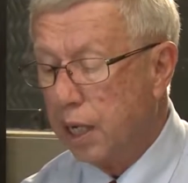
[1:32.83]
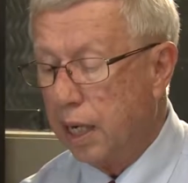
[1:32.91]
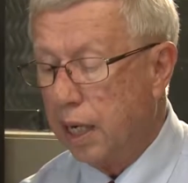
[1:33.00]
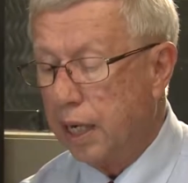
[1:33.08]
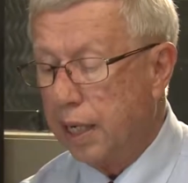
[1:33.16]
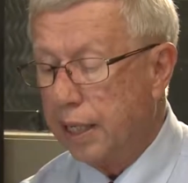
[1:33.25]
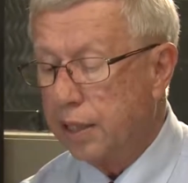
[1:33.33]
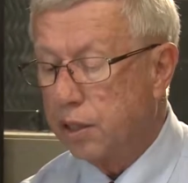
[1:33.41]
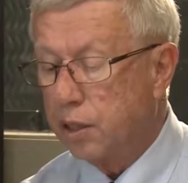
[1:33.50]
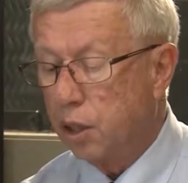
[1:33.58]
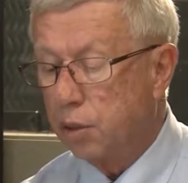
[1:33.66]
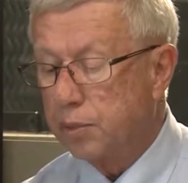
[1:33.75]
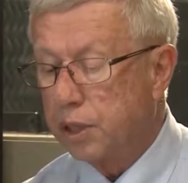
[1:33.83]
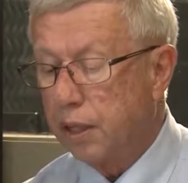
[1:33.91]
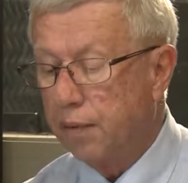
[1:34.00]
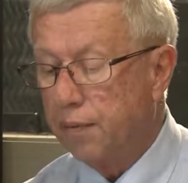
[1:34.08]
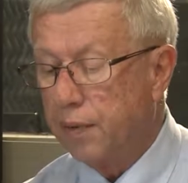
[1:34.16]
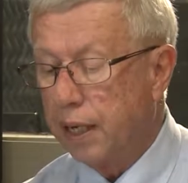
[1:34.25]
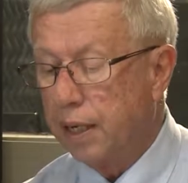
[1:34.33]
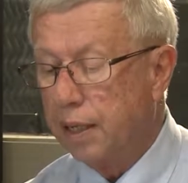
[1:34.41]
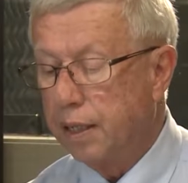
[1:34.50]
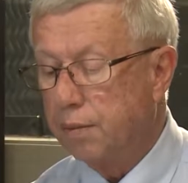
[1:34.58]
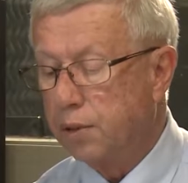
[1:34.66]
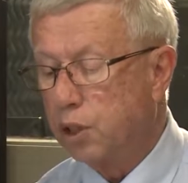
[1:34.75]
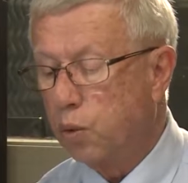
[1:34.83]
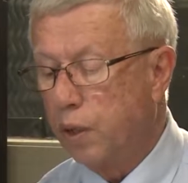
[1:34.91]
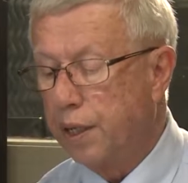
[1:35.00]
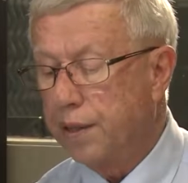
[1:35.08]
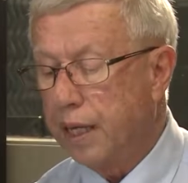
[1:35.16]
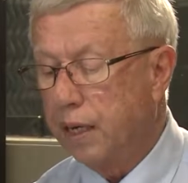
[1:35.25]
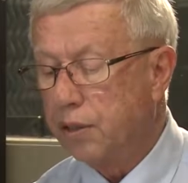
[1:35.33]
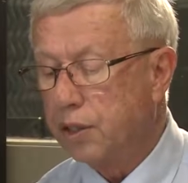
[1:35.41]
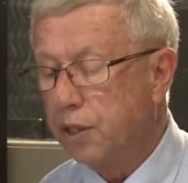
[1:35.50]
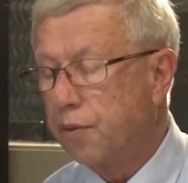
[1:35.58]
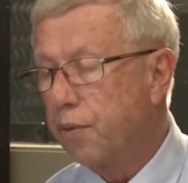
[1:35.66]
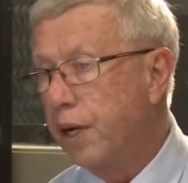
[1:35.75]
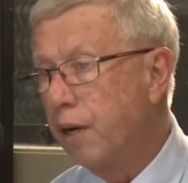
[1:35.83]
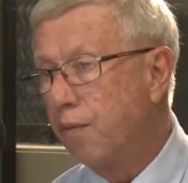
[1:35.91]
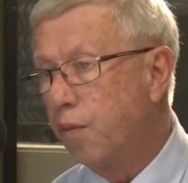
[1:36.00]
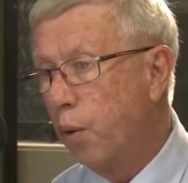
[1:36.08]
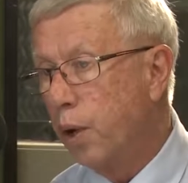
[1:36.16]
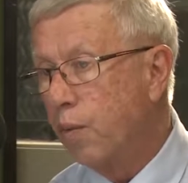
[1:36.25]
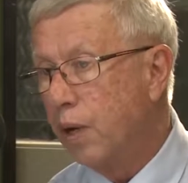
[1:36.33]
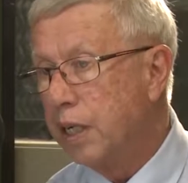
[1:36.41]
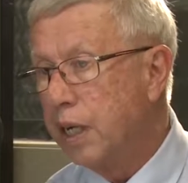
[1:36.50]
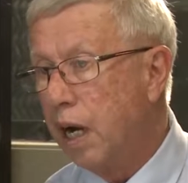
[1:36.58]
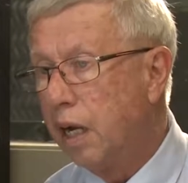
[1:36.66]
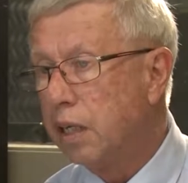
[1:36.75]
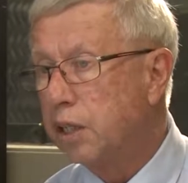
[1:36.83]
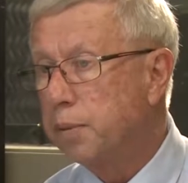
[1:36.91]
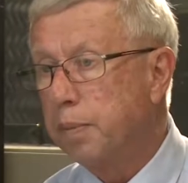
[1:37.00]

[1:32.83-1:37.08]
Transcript: Uh, in terms of the, it was twenty thousand three hundred forty-one dollars,